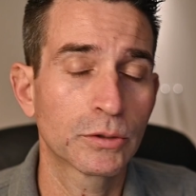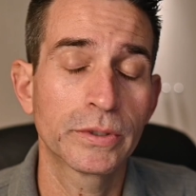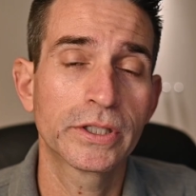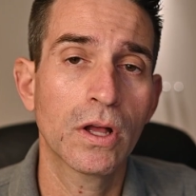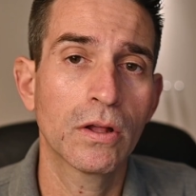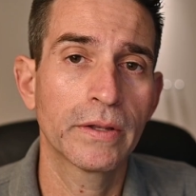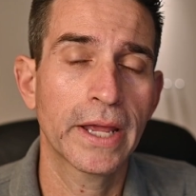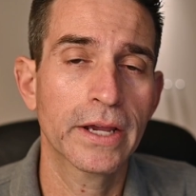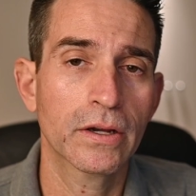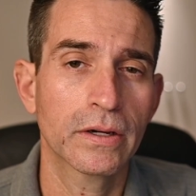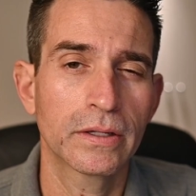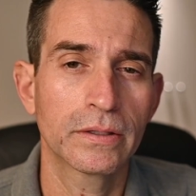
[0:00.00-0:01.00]
result,
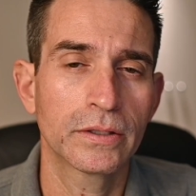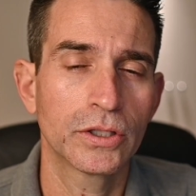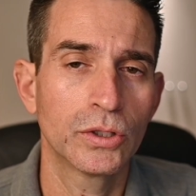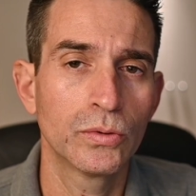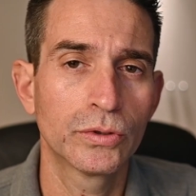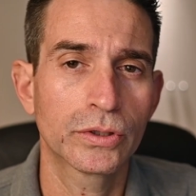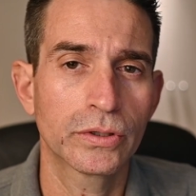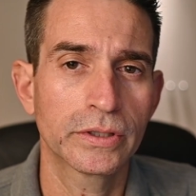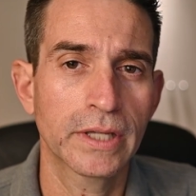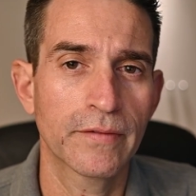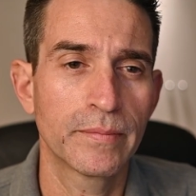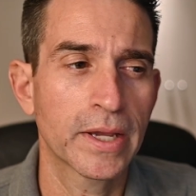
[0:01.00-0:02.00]
Nikon users
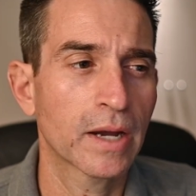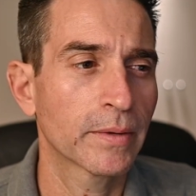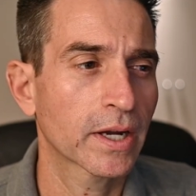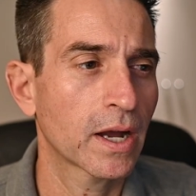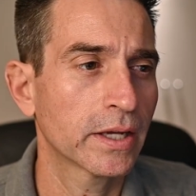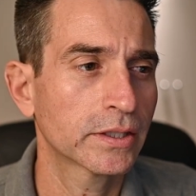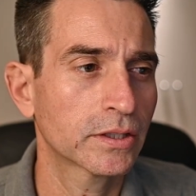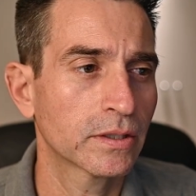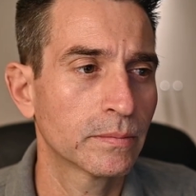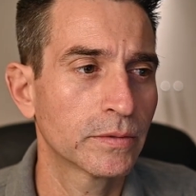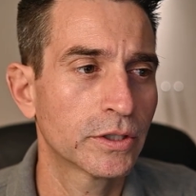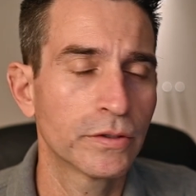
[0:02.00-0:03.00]
have become
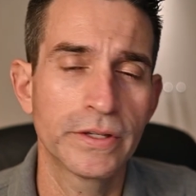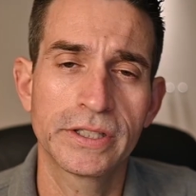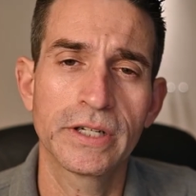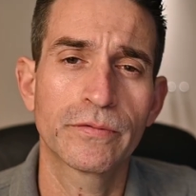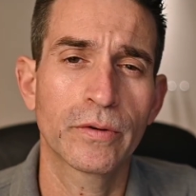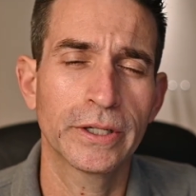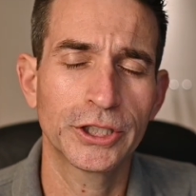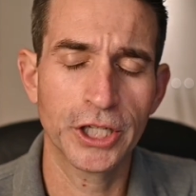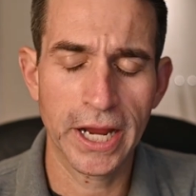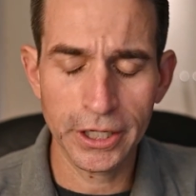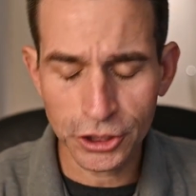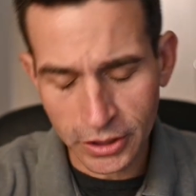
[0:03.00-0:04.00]
accustomed to this
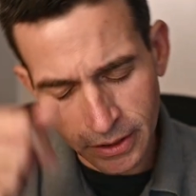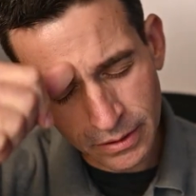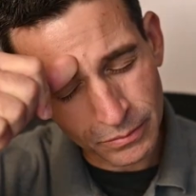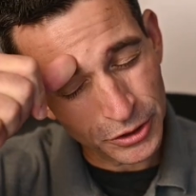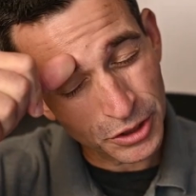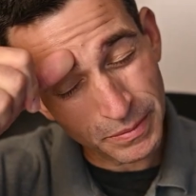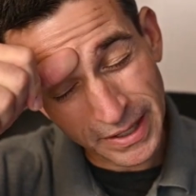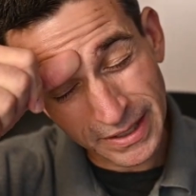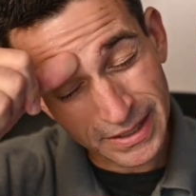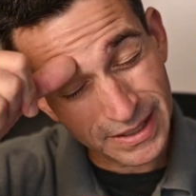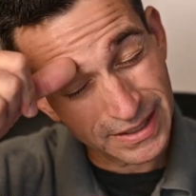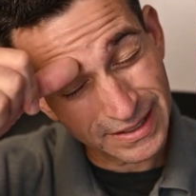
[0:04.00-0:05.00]
differentiation, which
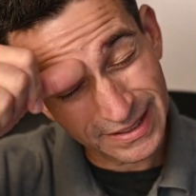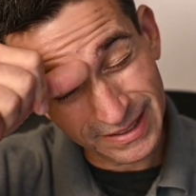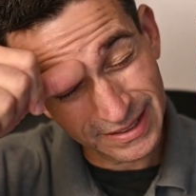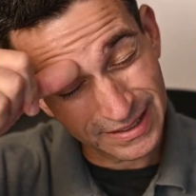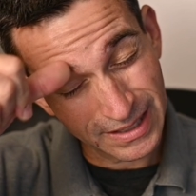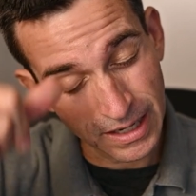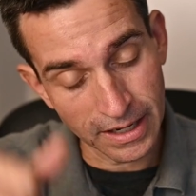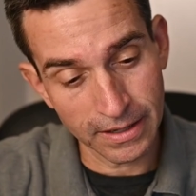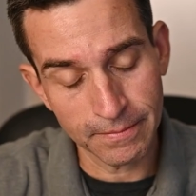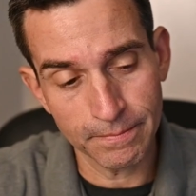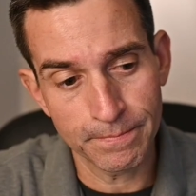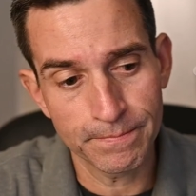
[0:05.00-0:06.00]
means
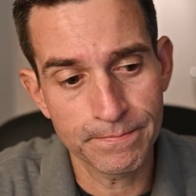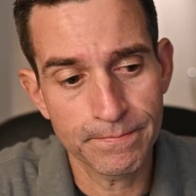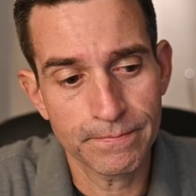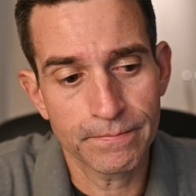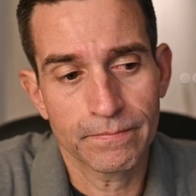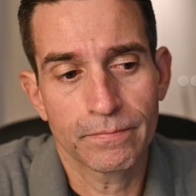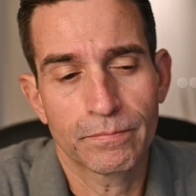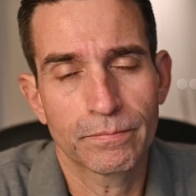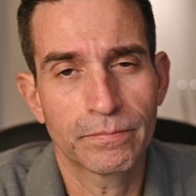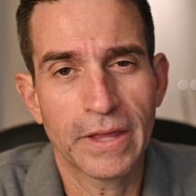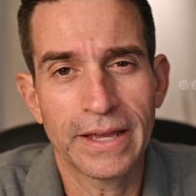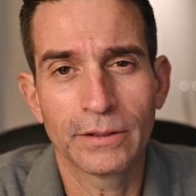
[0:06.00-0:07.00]

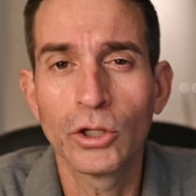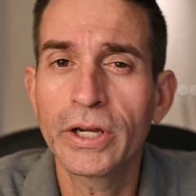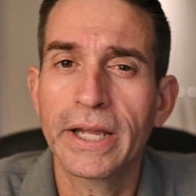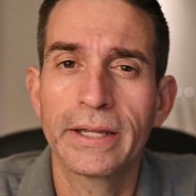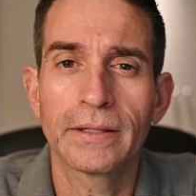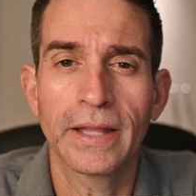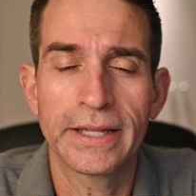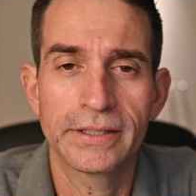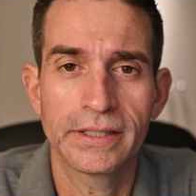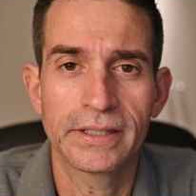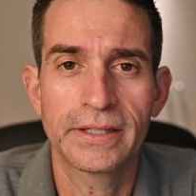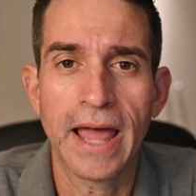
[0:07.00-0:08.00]
they look at
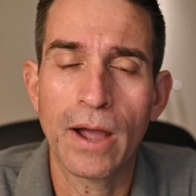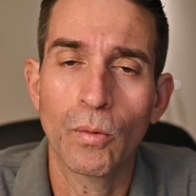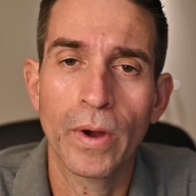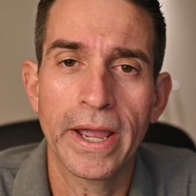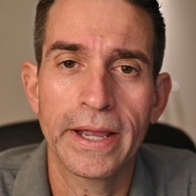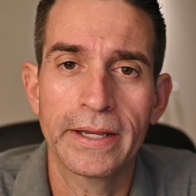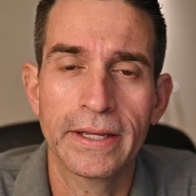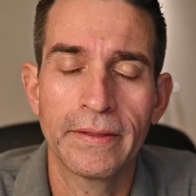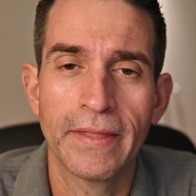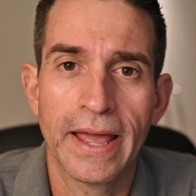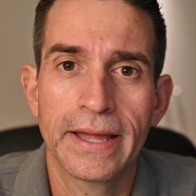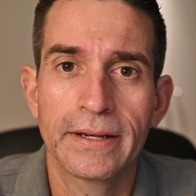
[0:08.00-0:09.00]
lenses that way, in
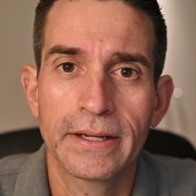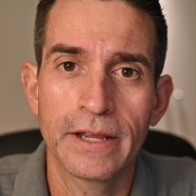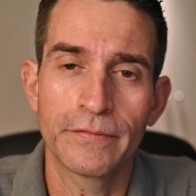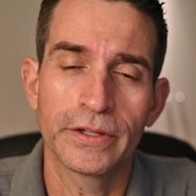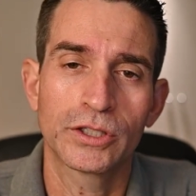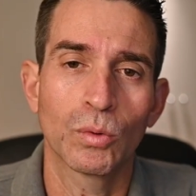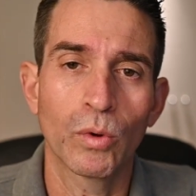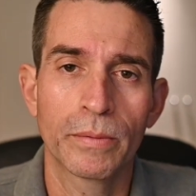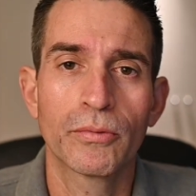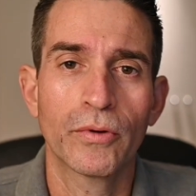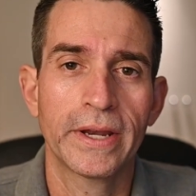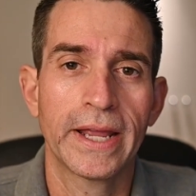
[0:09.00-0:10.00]
that if it's a
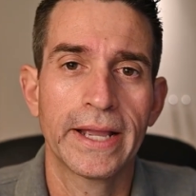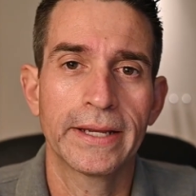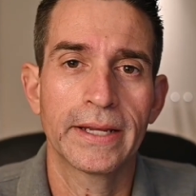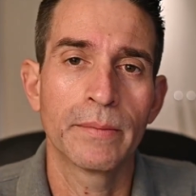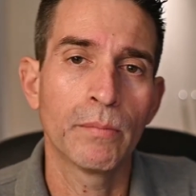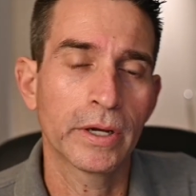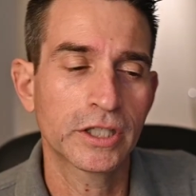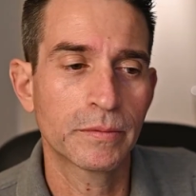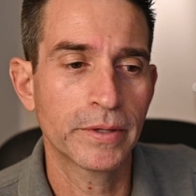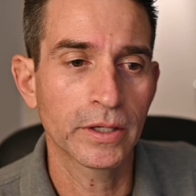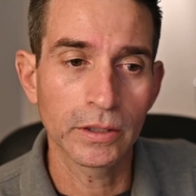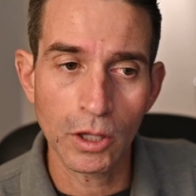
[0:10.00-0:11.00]
1.8, it must
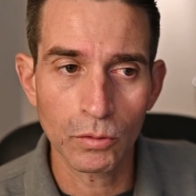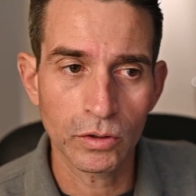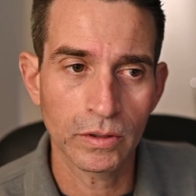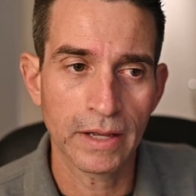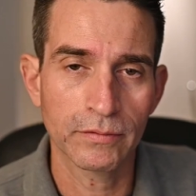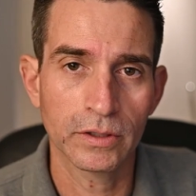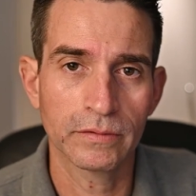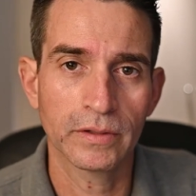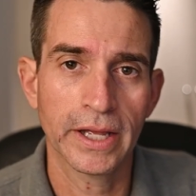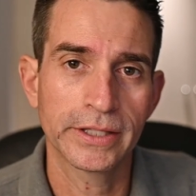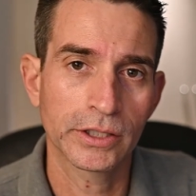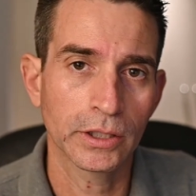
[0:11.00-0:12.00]
be a lower level of
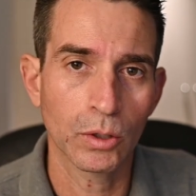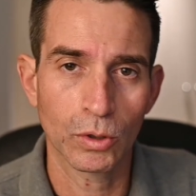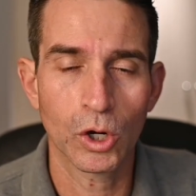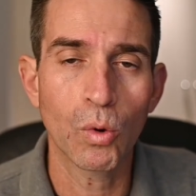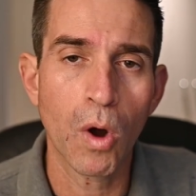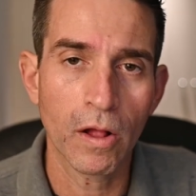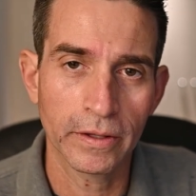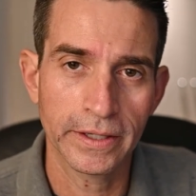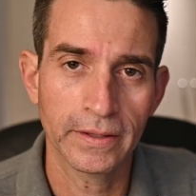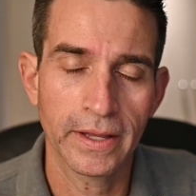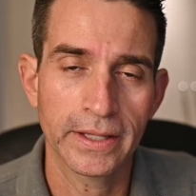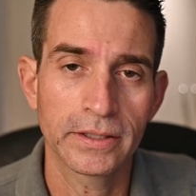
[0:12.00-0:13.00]
lens, a lower quality
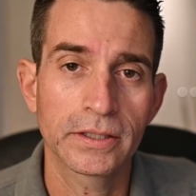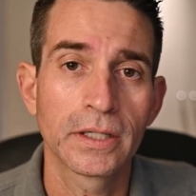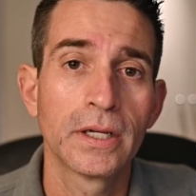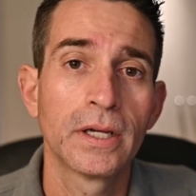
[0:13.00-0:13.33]
lens